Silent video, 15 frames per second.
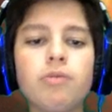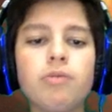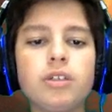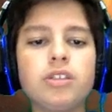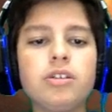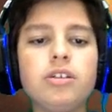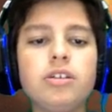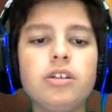
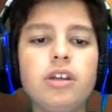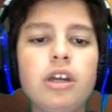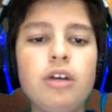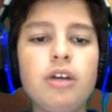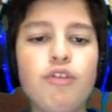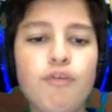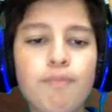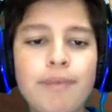wizard
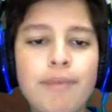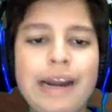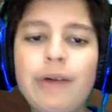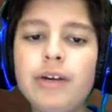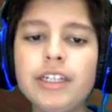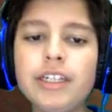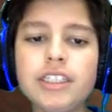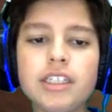with
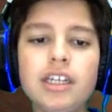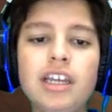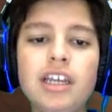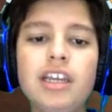Prowess.